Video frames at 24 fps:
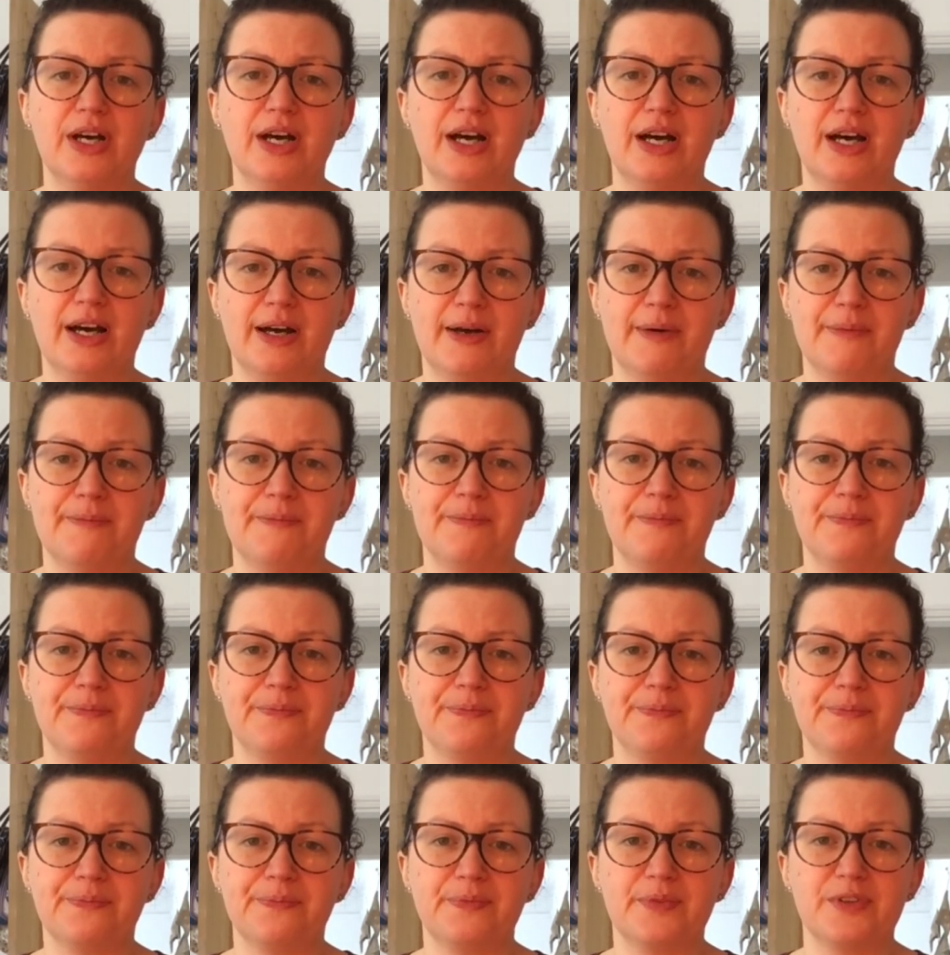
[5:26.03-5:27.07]
I
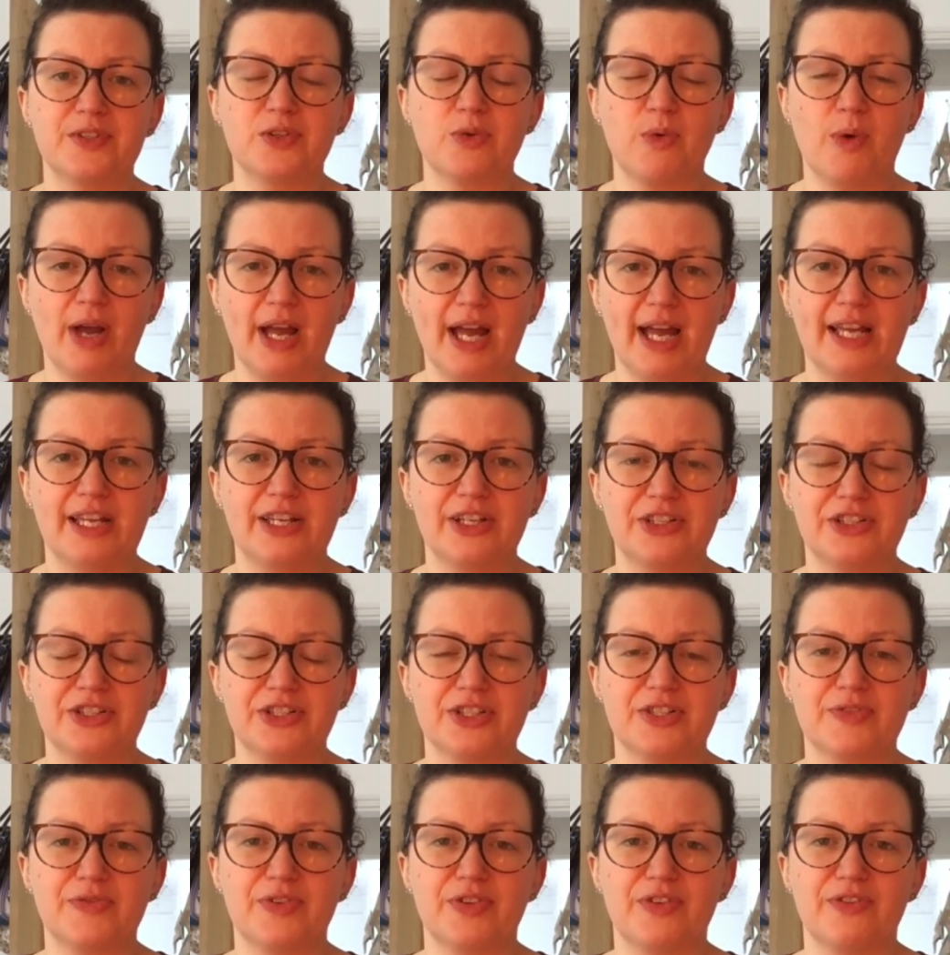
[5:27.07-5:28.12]
was quite
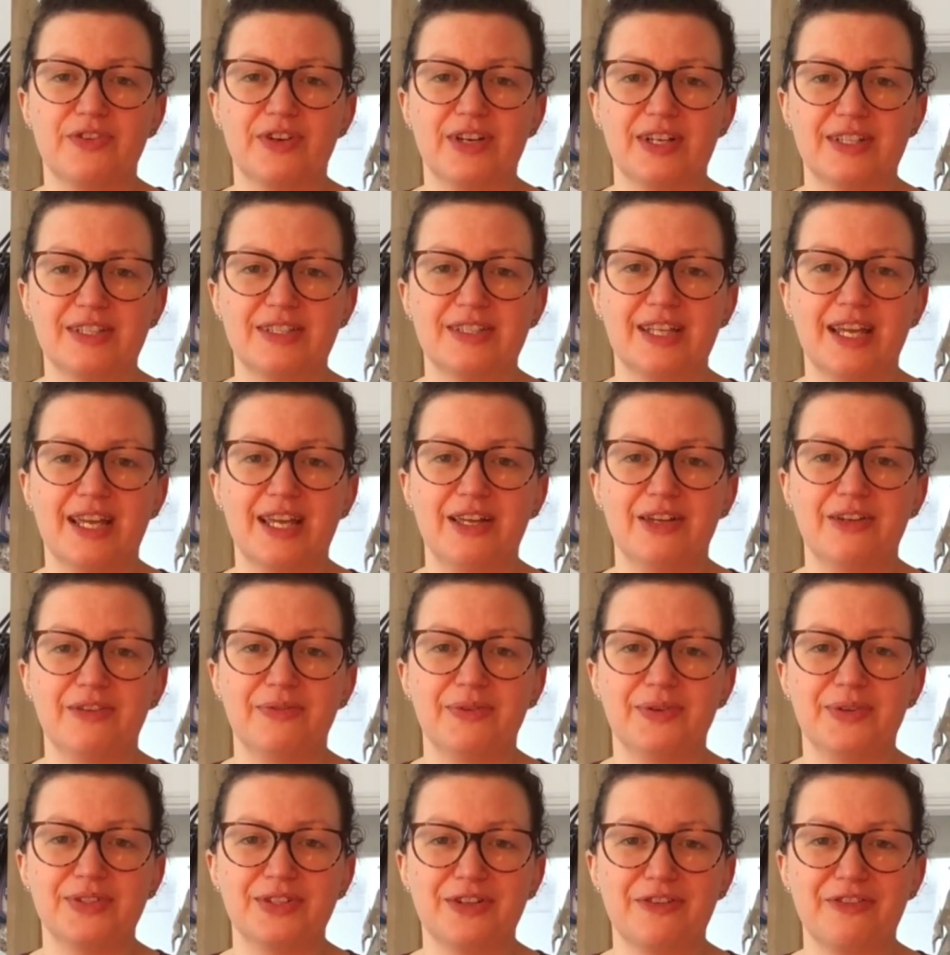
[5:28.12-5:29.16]
anxious for the first day
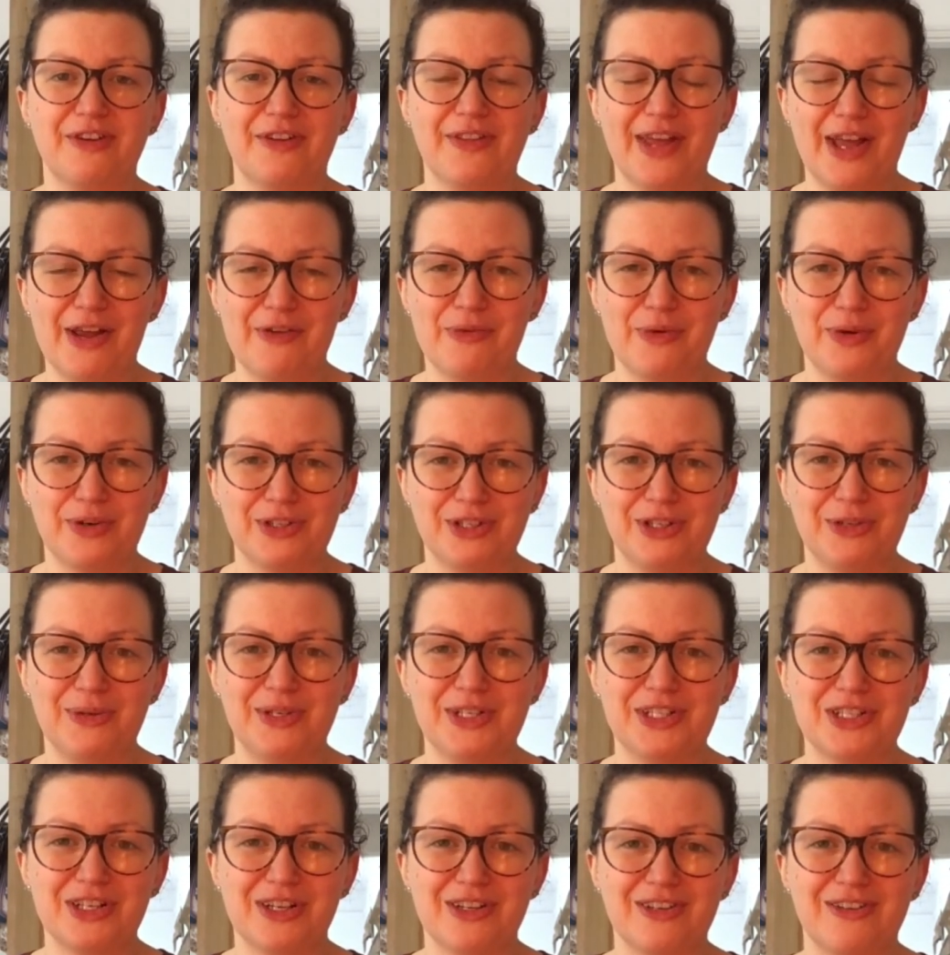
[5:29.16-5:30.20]
because I felt that everyone knew
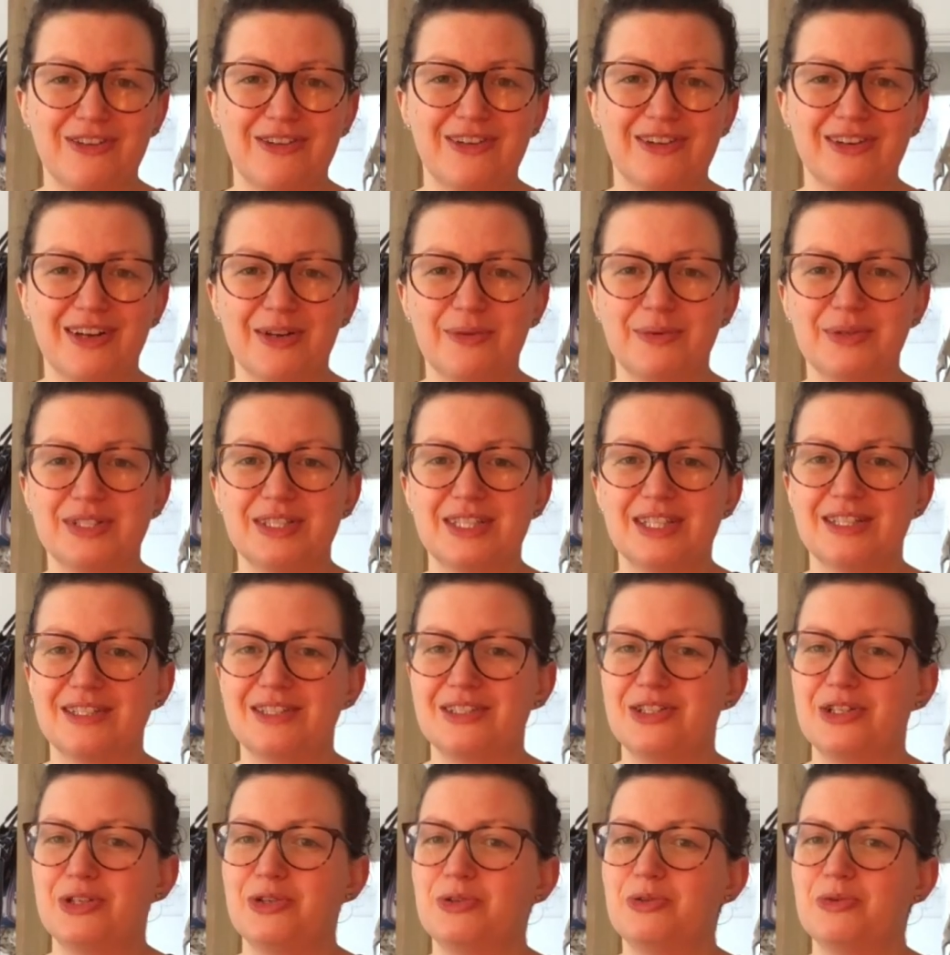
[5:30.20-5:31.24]
each other and I was this
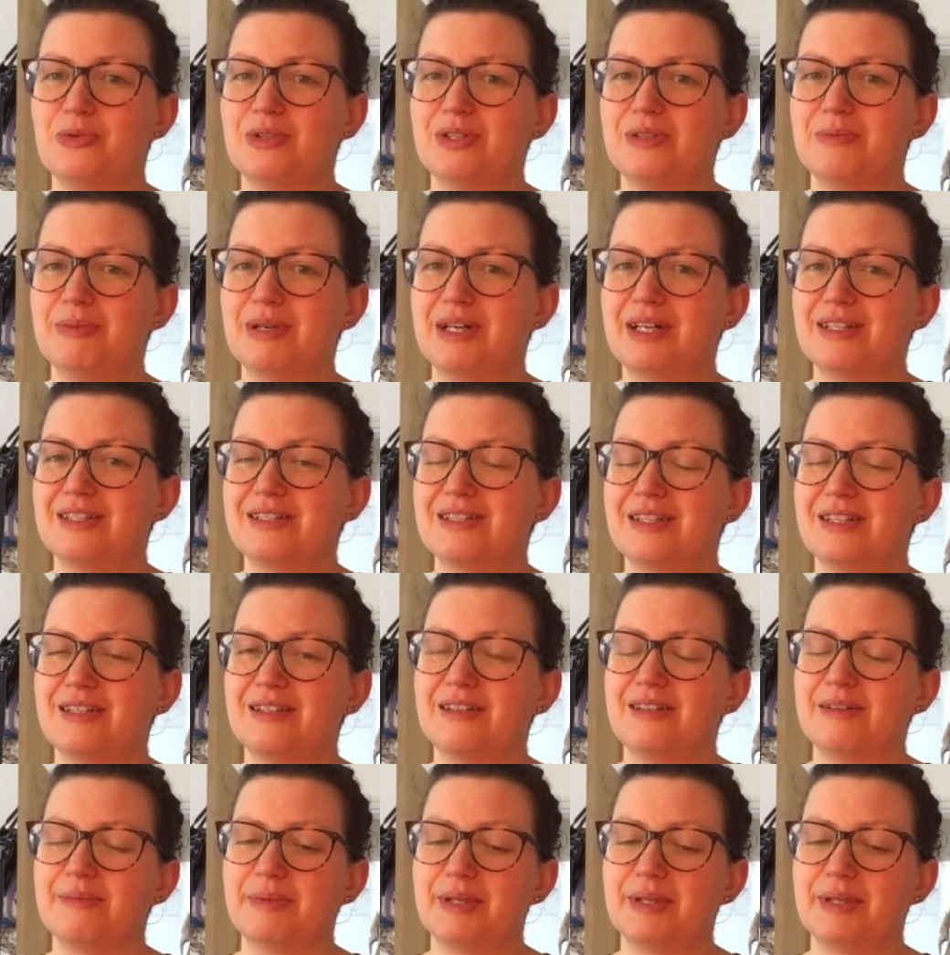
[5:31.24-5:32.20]
new person.